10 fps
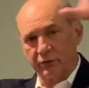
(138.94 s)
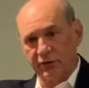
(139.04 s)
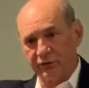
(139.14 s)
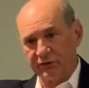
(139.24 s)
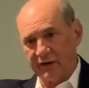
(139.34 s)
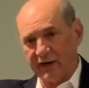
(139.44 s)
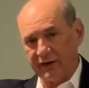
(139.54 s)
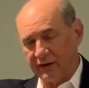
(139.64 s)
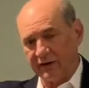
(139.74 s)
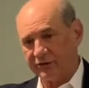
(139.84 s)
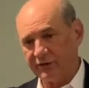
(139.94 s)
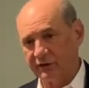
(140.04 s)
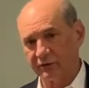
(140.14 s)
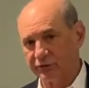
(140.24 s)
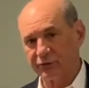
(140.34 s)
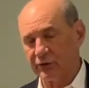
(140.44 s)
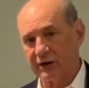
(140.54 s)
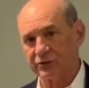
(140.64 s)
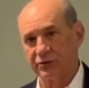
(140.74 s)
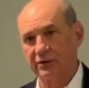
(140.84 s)
where you see a steel
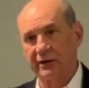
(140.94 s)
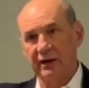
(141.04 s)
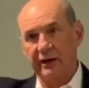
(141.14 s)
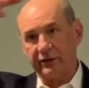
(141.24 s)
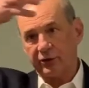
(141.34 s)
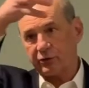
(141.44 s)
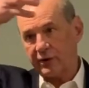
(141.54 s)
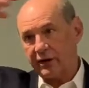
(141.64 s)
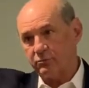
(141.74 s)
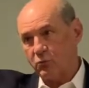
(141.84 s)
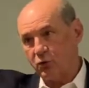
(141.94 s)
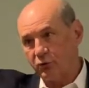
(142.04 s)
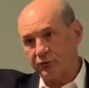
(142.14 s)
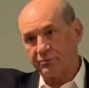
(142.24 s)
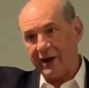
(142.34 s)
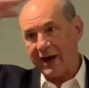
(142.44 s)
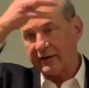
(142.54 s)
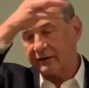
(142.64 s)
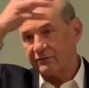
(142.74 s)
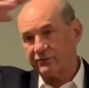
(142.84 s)
structure and the crane moves
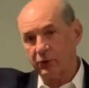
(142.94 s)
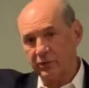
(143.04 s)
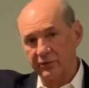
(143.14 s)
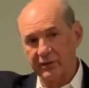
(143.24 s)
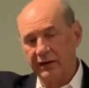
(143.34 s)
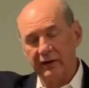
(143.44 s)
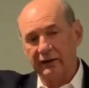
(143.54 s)
back and forth